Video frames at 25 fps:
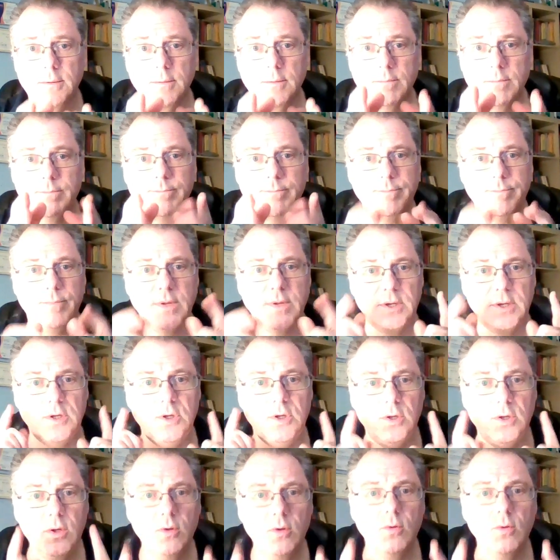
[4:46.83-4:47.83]
But
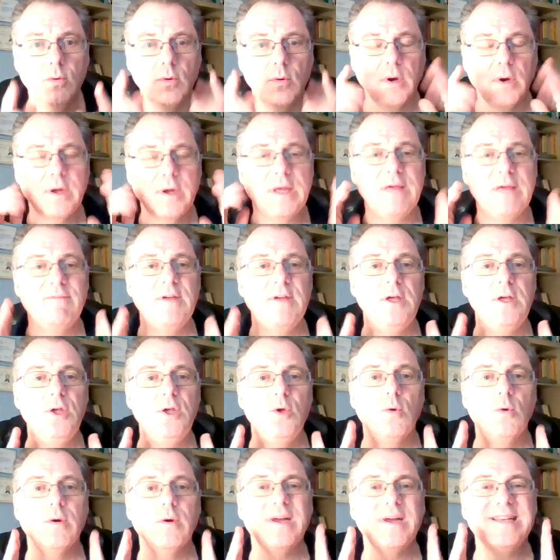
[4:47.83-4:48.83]
you are giving
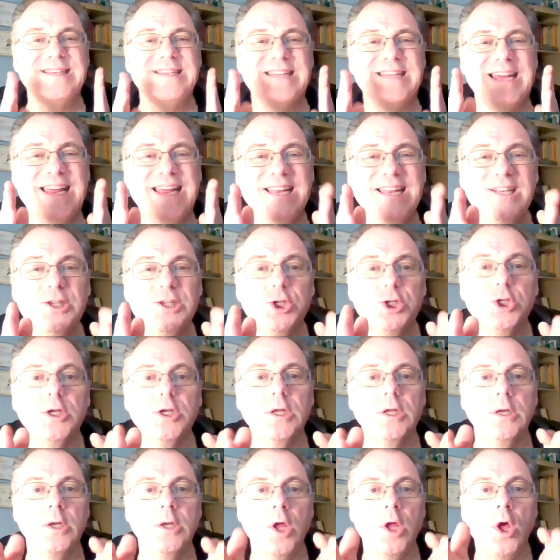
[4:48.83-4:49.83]
your
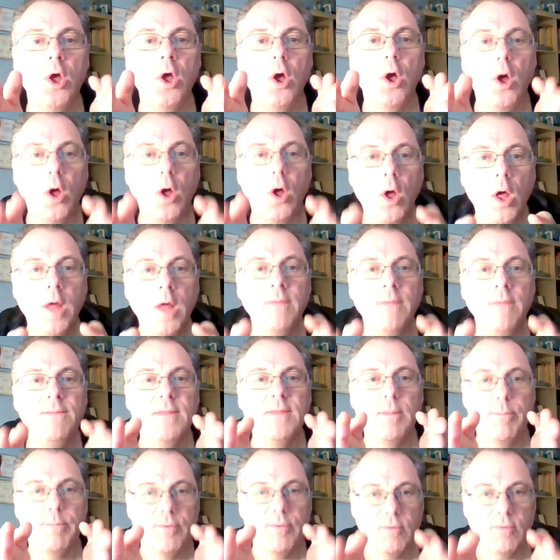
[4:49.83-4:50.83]
attention on the
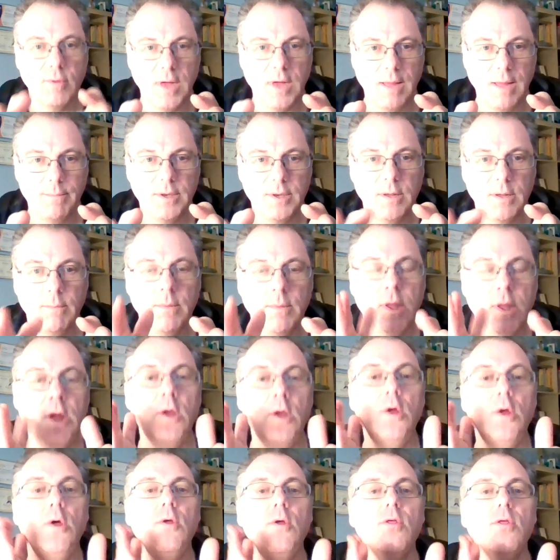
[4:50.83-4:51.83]
problem
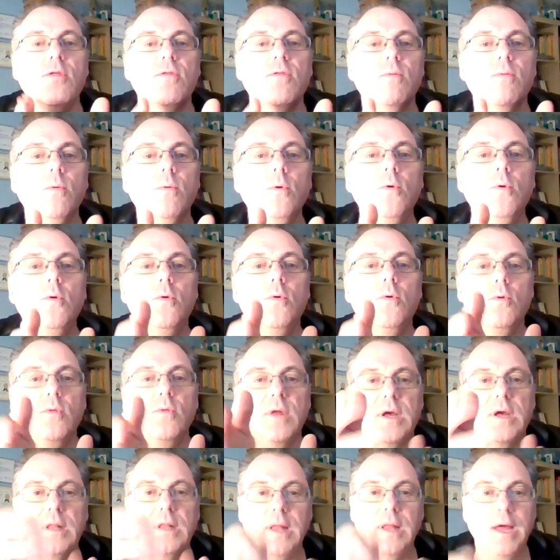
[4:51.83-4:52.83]
through the
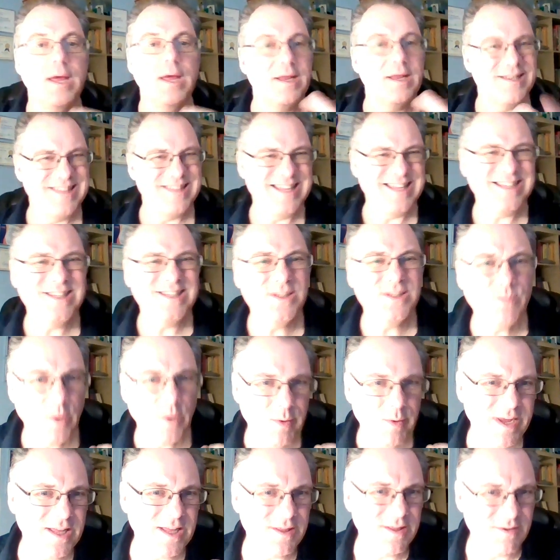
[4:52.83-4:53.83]
client. This is where we
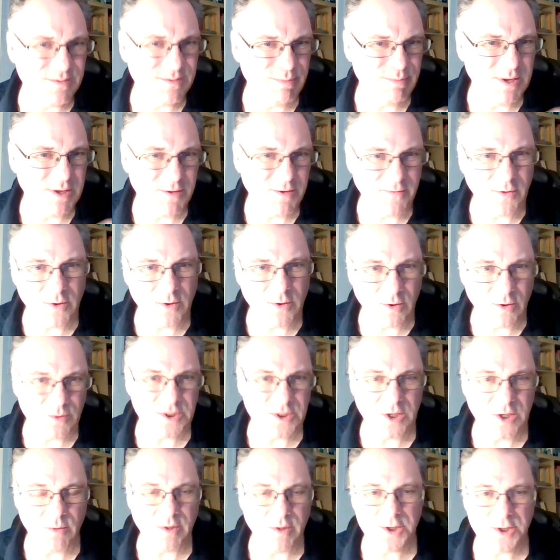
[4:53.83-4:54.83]
get those beautiful coachy
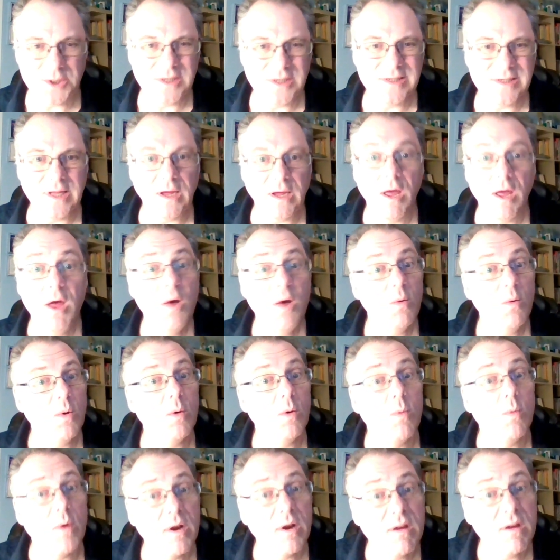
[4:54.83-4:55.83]
questions like, well,
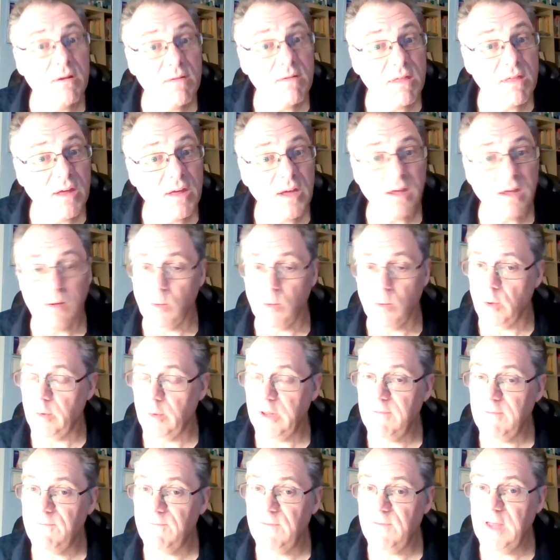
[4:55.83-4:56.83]
what are you thinking? What are you
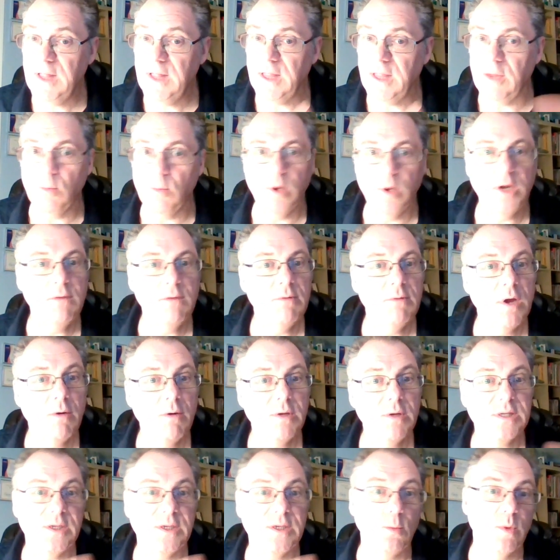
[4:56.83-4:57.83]
feeling? What are you
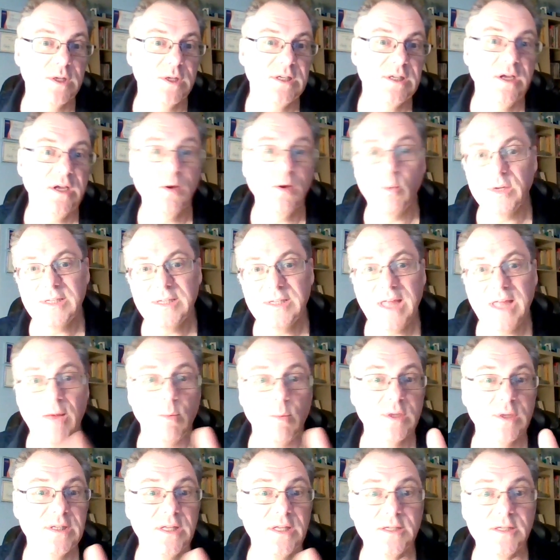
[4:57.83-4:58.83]
noticing? What's here? What's that? What's
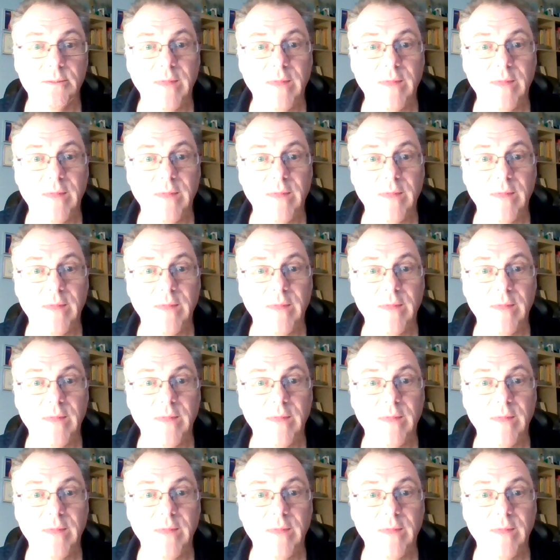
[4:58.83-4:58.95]
this? That?